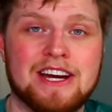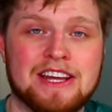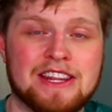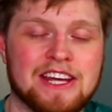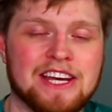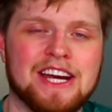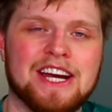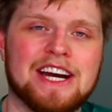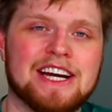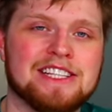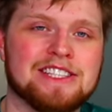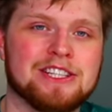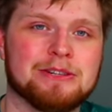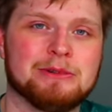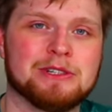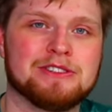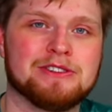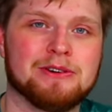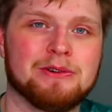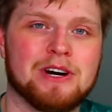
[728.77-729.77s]
Thank you guys so
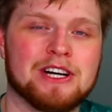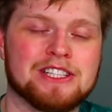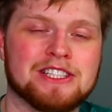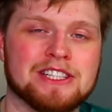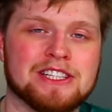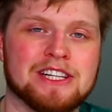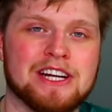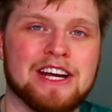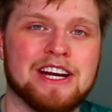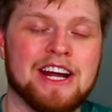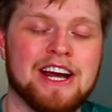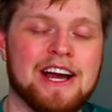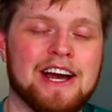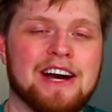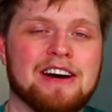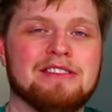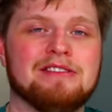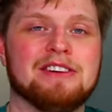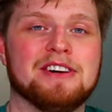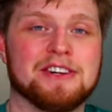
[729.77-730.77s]
much for watching, and
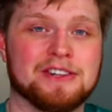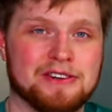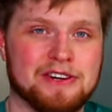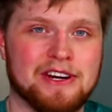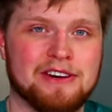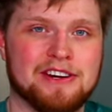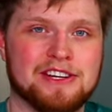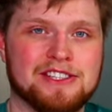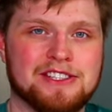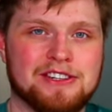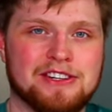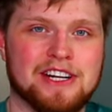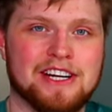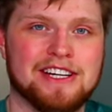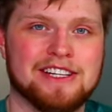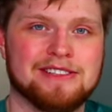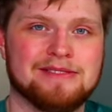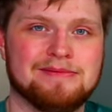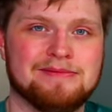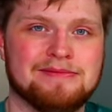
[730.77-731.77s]
have a great rest of your
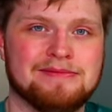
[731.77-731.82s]
day.